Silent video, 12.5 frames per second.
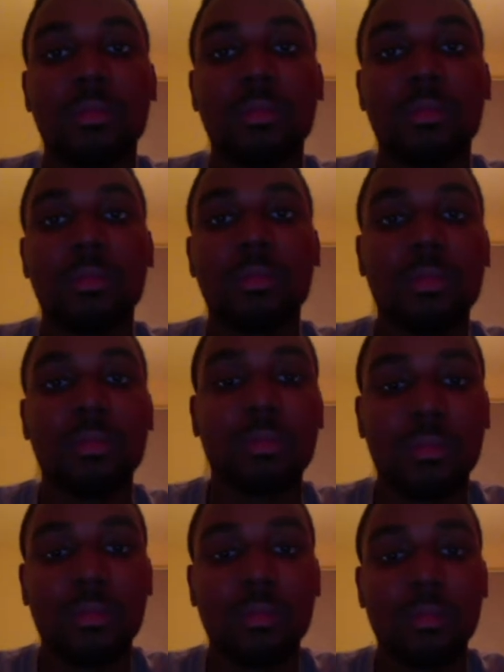
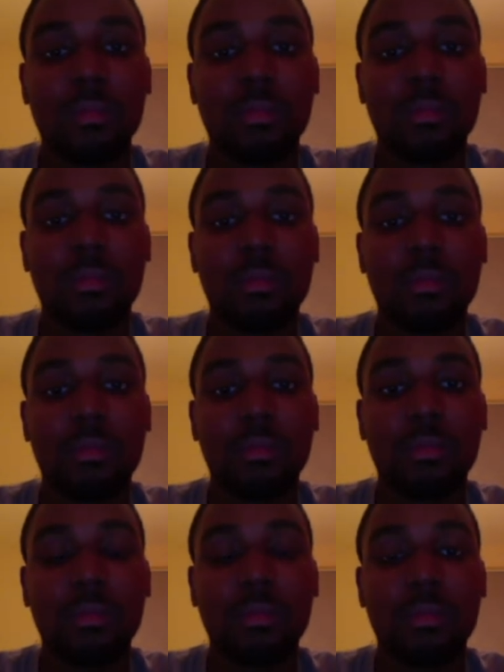
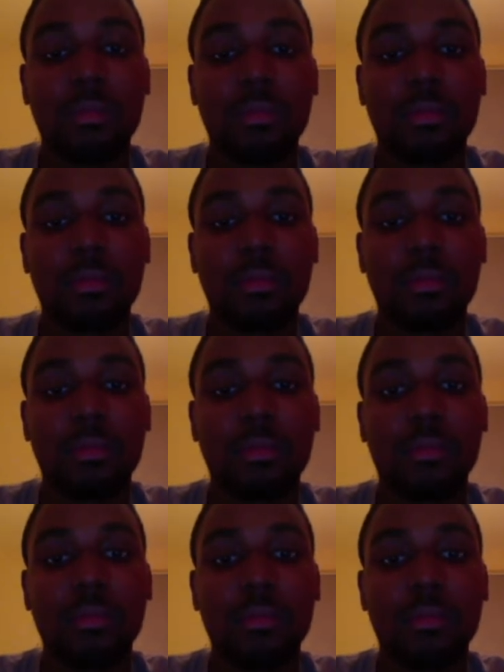
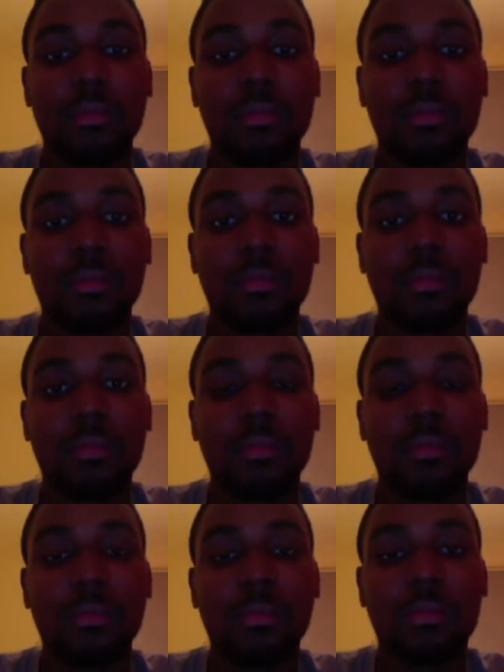
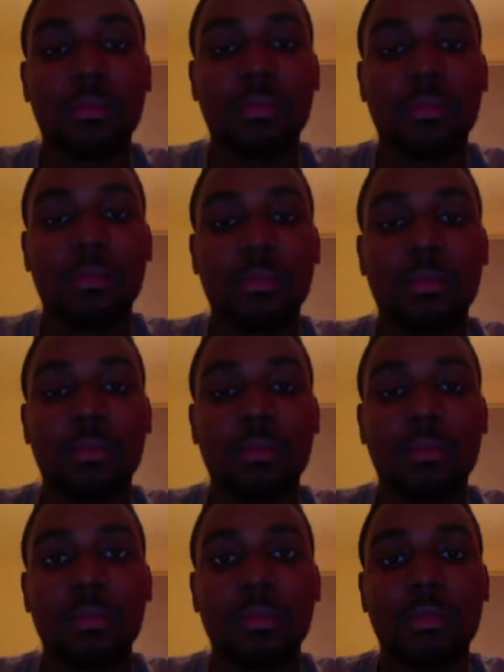
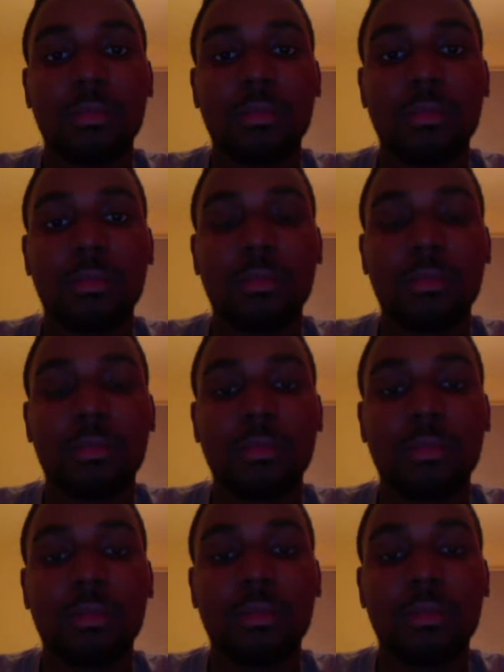
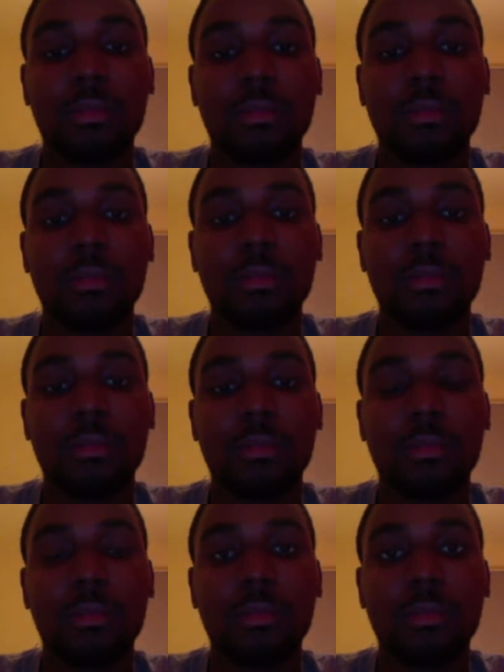
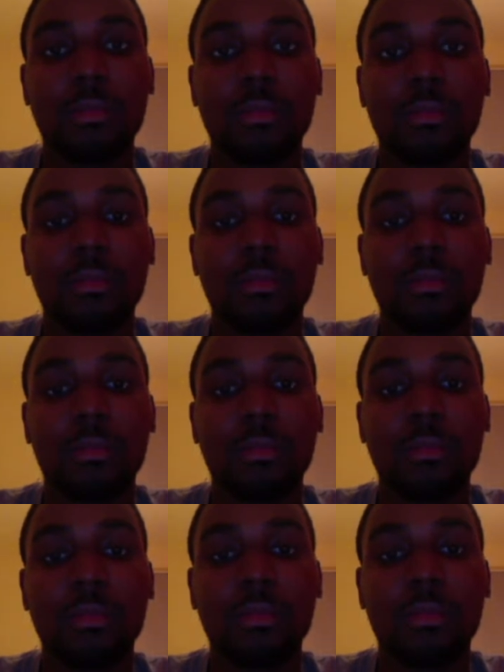
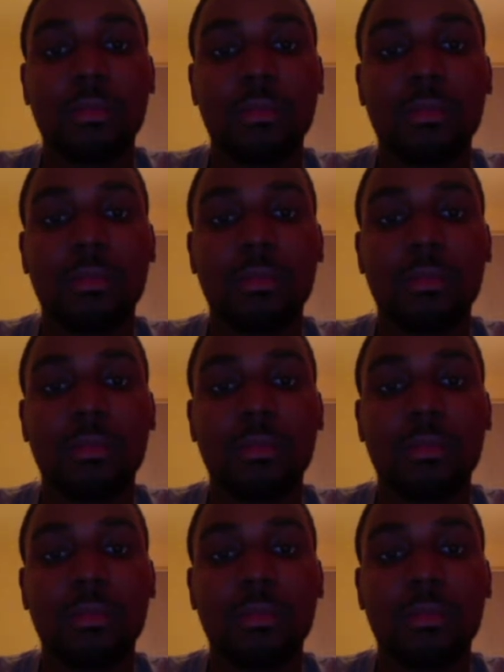(not speaking)